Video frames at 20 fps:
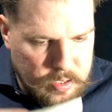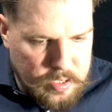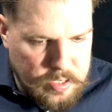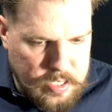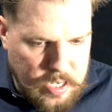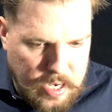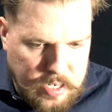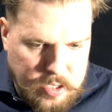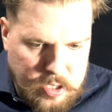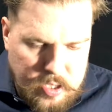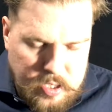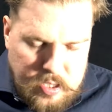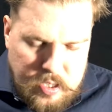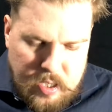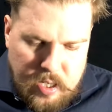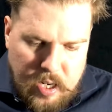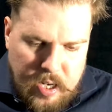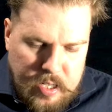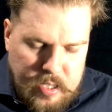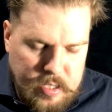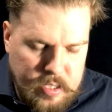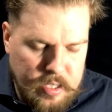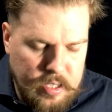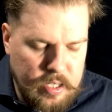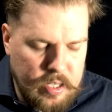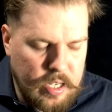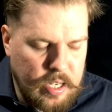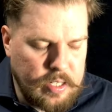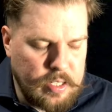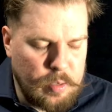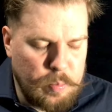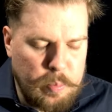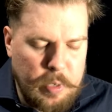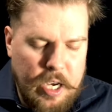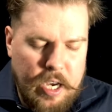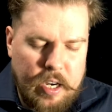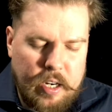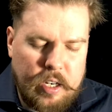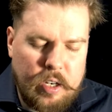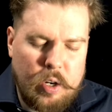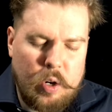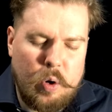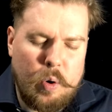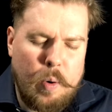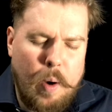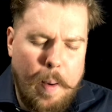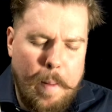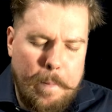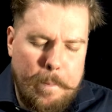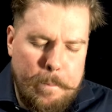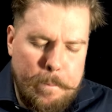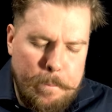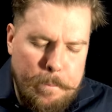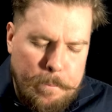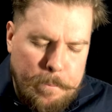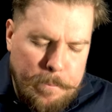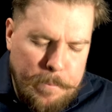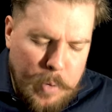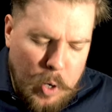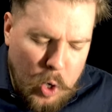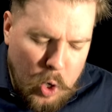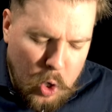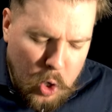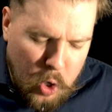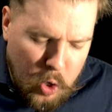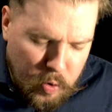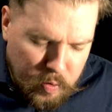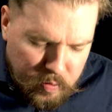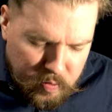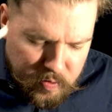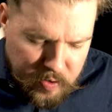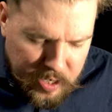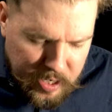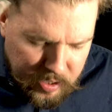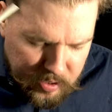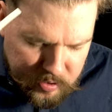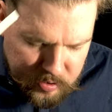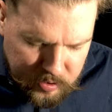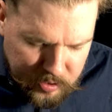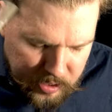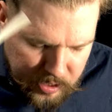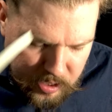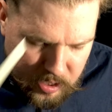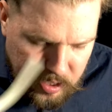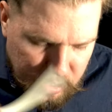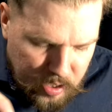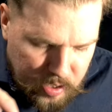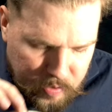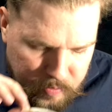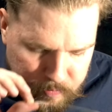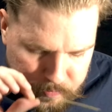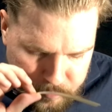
That just cuts into that tobacco perfectly.